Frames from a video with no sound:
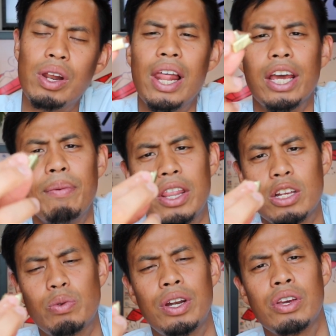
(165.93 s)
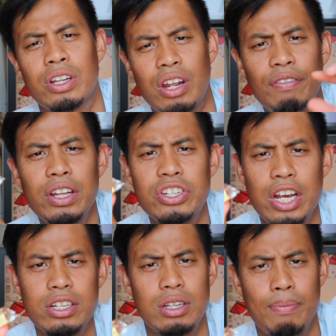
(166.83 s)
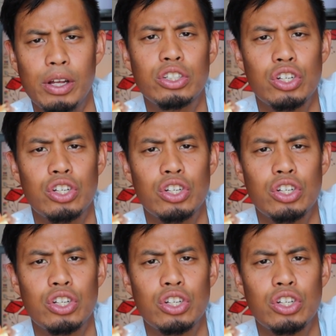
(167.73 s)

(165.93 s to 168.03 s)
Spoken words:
what I like about this one, you can definitely taste the milk